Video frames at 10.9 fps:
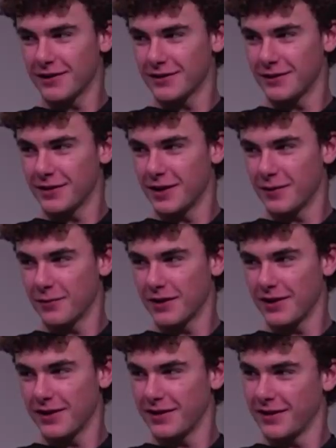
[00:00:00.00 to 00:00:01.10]
so he can't
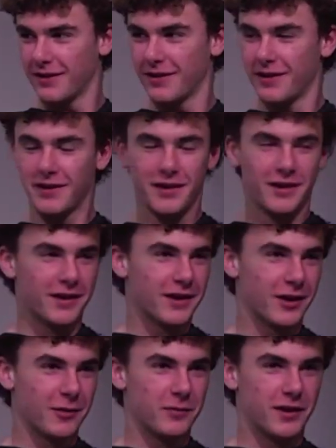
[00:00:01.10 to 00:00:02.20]
play in the
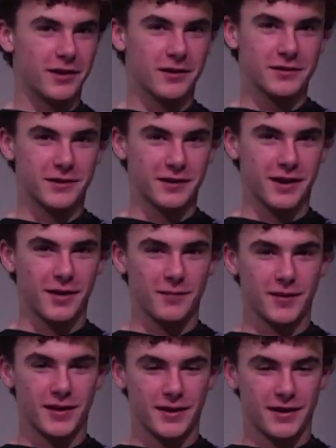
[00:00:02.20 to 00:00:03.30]
NBA All-Star game.
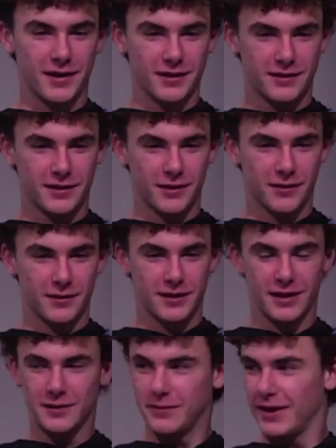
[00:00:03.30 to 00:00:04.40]
And so the
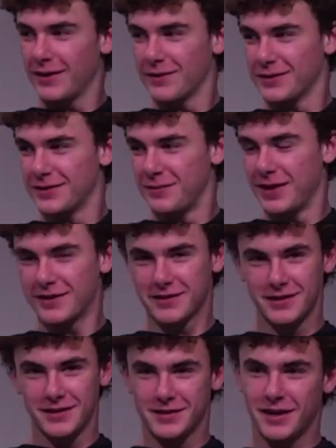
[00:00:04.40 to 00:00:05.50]
NBA was
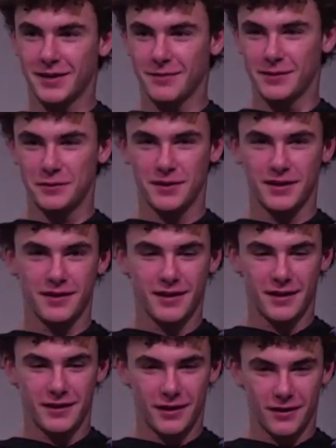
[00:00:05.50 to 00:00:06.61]
basically deciding between,
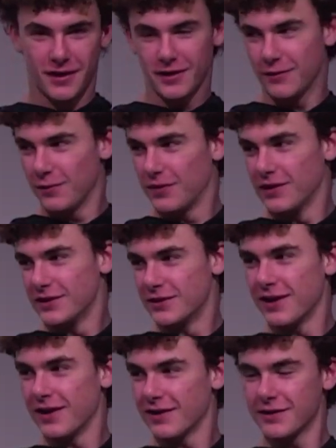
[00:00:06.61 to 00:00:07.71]
okay, do we put
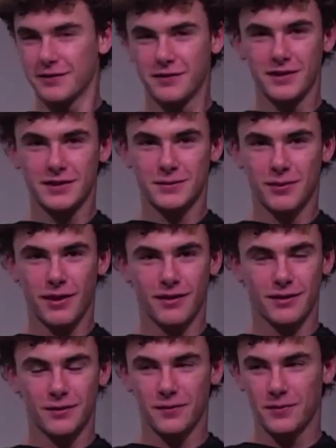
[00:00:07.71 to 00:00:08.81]
Trae Young to fill a spot or
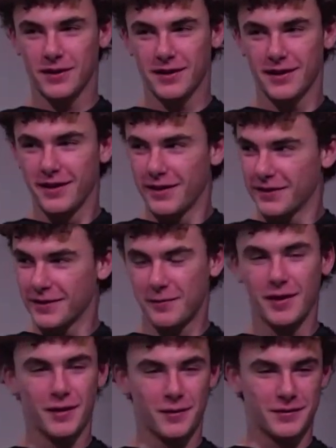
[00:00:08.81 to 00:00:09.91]
do we put
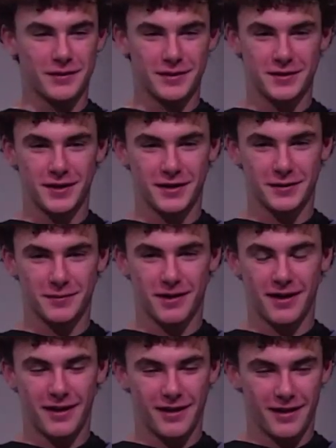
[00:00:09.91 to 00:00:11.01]
LaMelo to trade a
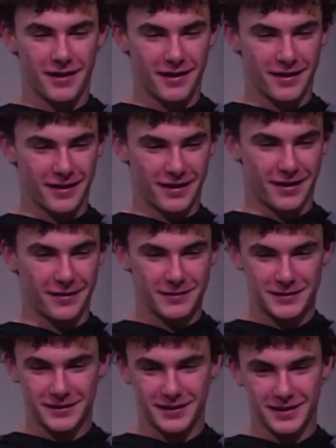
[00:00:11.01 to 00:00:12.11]
spot?
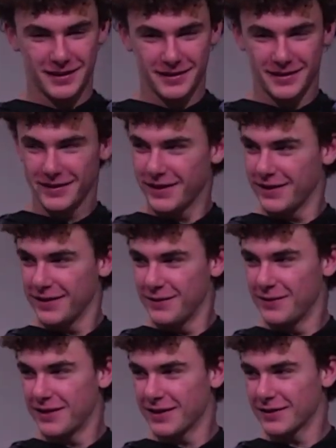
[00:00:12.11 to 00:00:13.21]
Obviously,
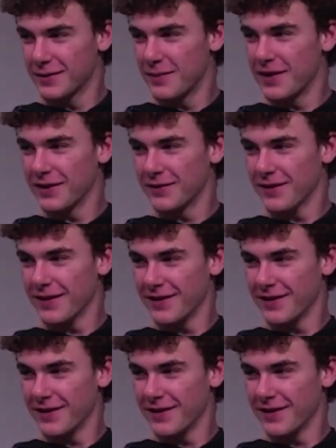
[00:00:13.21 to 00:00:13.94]
you'd think LaMelo, right?